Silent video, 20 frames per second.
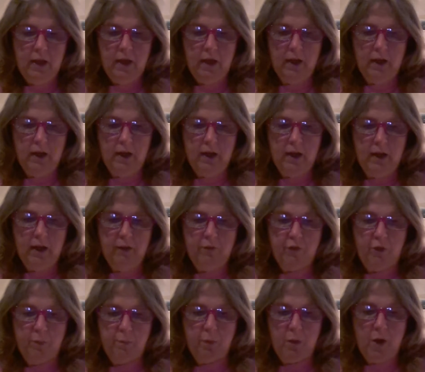
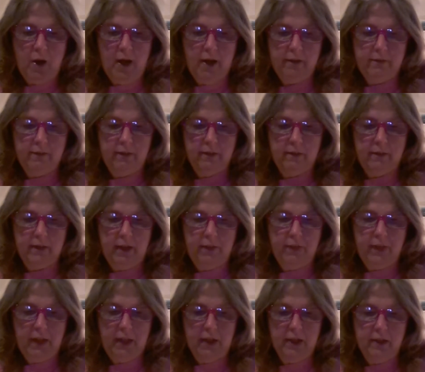for prizes at
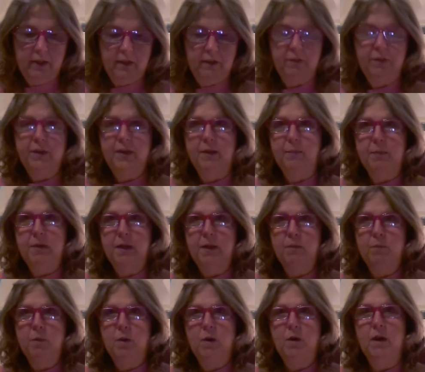the end of
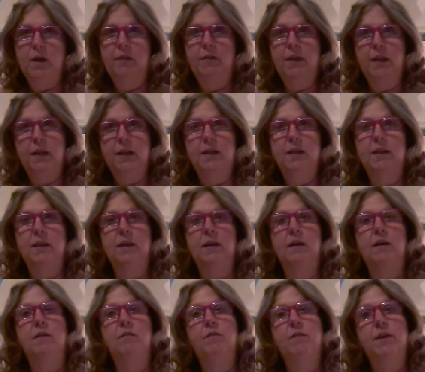September and the end
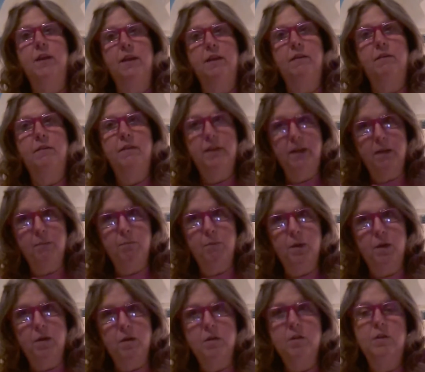of
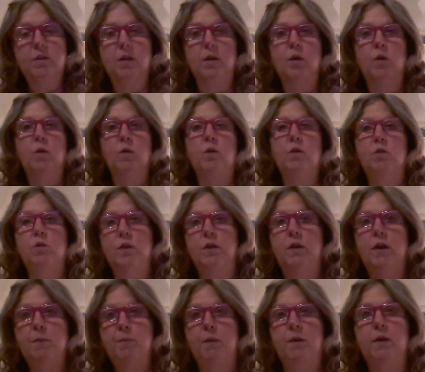December. So you still
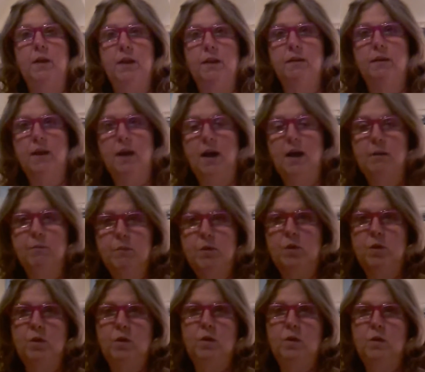have plenty of time
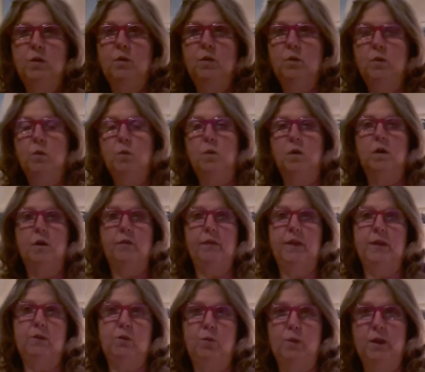to work on
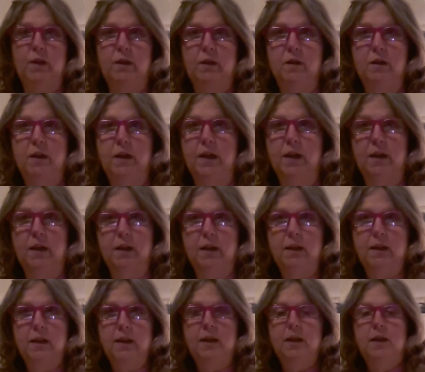that sweater and
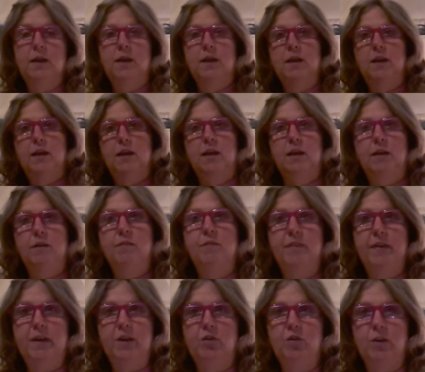
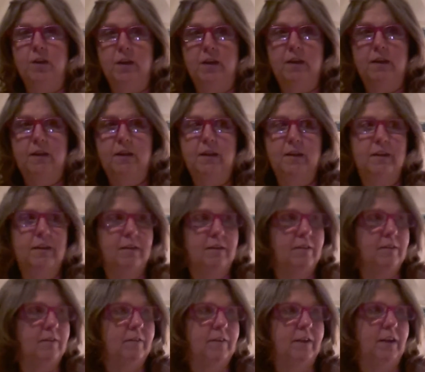finish it,
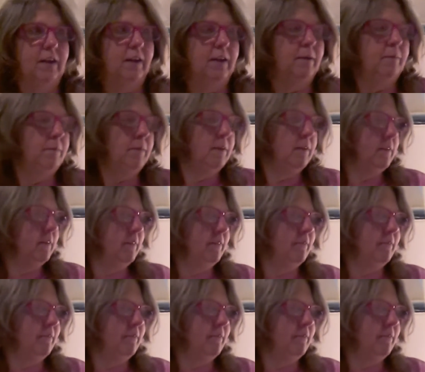Kim.